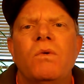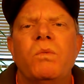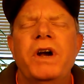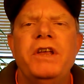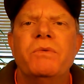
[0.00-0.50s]

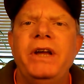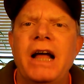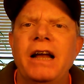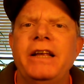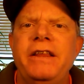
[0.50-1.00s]
when in
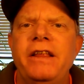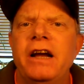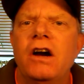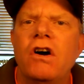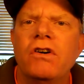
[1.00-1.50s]
reality
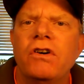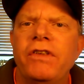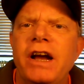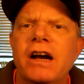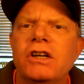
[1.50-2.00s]
they are
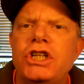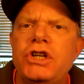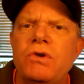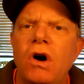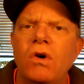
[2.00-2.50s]
there
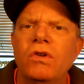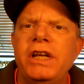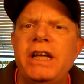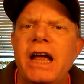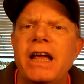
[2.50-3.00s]
to
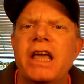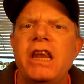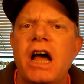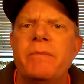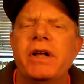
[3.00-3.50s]
only
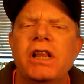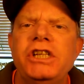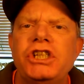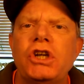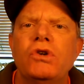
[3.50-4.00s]

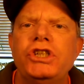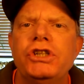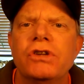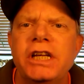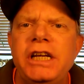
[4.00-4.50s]
economically,
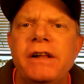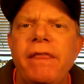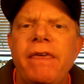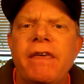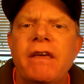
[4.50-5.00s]
socially